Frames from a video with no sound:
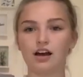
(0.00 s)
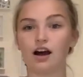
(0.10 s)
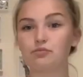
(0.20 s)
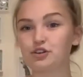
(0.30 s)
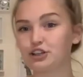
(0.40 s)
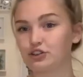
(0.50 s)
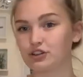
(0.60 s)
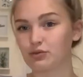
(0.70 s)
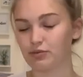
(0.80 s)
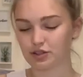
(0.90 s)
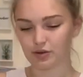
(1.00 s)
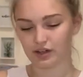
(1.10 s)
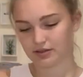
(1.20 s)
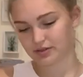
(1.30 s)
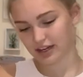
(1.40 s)
I'm pretty sure this one was
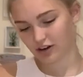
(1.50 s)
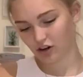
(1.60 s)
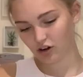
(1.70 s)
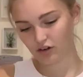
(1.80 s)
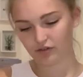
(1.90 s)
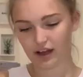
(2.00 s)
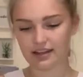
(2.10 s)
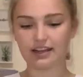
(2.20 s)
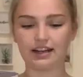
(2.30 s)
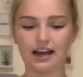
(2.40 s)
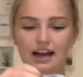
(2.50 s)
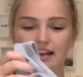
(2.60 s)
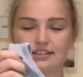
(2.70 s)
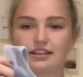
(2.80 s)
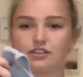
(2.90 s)
20% off, and then it
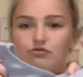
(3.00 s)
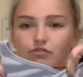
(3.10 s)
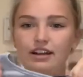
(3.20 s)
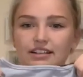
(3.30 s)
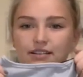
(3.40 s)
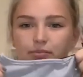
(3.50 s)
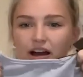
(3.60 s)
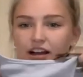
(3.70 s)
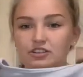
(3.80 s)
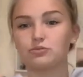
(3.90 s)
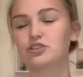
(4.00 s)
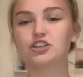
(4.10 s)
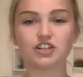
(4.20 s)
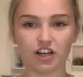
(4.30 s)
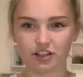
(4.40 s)
has the racer back, so I'm just
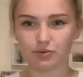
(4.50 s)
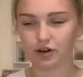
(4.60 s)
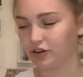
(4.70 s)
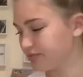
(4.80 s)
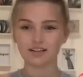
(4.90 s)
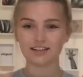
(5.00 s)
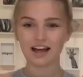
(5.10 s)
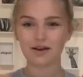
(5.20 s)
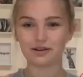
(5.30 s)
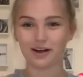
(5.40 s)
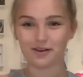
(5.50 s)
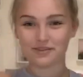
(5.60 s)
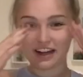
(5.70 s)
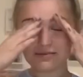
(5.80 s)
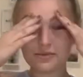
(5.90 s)
gonna chuck this one on. There we go,
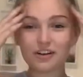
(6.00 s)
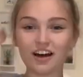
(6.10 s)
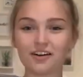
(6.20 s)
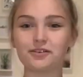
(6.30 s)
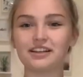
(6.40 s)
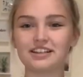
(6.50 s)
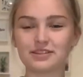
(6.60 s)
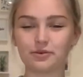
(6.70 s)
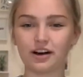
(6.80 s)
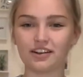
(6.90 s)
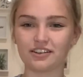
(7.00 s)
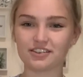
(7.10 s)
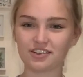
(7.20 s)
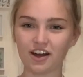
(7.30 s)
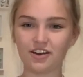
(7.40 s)
had more luck with this one.
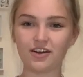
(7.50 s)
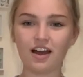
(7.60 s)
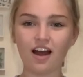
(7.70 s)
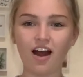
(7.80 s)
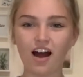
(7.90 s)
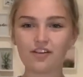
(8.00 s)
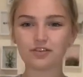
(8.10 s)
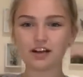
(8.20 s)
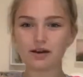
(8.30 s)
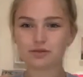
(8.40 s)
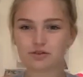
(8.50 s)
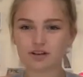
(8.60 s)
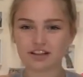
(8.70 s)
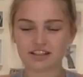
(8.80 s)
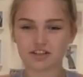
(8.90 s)
So I feel like with all
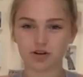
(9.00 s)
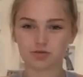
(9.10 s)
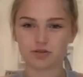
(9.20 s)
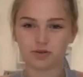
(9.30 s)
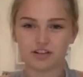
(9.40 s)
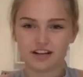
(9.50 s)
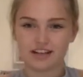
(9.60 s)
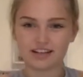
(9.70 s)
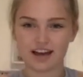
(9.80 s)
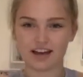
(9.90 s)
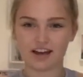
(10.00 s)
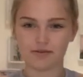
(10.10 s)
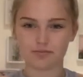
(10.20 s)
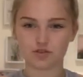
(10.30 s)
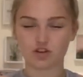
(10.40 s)
of these tops you would need
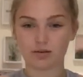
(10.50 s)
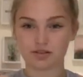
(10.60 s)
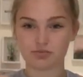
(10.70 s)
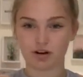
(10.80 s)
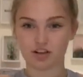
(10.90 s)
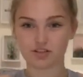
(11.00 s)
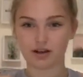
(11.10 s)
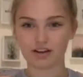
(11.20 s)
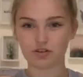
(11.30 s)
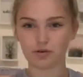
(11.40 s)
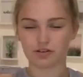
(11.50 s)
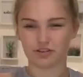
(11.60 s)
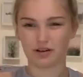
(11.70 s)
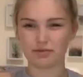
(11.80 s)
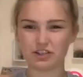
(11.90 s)
a strapless bra, so I have got one
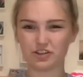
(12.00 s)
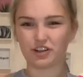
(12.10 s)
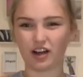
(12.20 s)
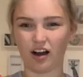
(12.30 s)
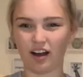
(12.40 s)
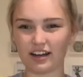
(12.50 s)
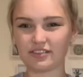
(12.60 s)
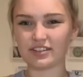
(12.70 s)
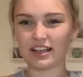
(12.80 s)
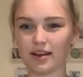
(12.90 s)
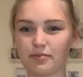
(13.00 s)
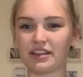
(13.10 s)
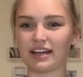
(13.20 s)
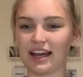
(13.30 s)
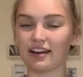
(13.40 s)
on. I mean, you can kind of see it, but
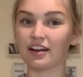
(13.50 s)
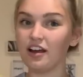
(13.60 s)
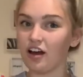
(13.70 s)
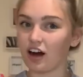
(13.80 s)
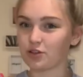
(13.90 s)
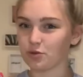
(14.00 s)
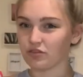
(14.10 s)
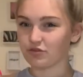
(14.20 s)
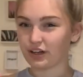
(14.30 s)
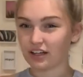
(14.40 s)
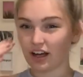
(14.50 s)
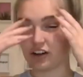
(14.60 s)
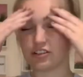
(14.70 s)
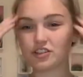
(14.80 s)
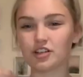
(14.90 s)
then again I do have a ring light
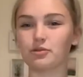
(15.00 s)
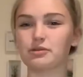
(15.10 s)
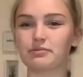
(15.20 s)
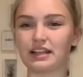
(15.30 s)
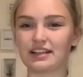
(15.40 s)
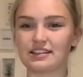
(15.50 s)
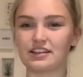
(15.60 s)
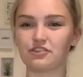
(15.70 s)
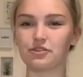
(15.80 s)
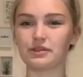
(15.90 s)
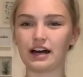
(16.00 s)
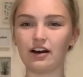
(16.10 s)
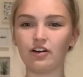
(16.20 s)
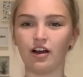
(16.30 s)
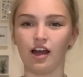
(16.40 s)
on, so it wouldn't be that see-through
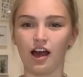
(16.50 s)
without.